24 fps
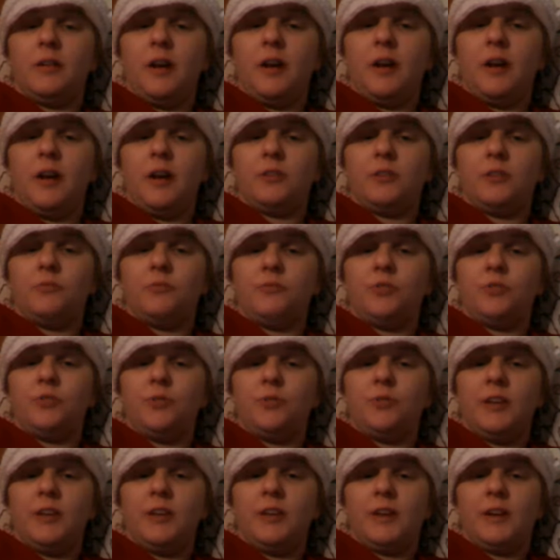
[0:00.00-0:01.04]
you do
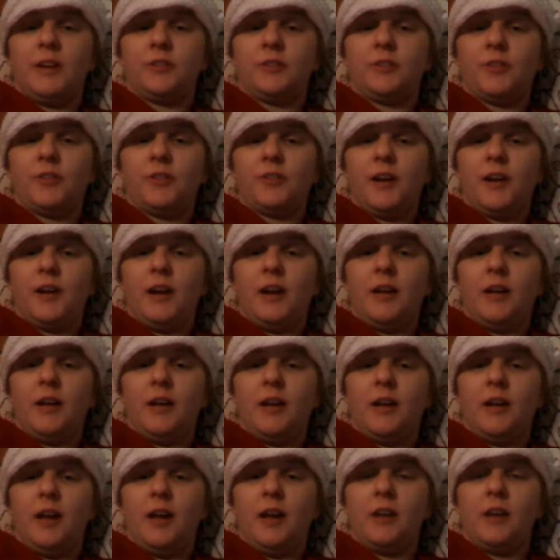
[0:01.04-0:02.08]
the x-ray
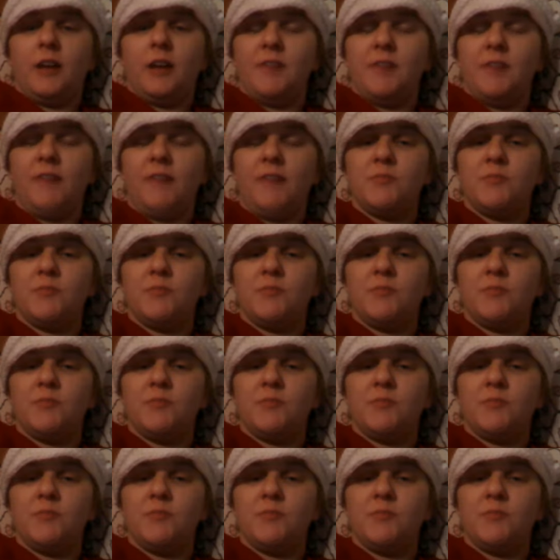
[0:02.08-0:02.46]
and you have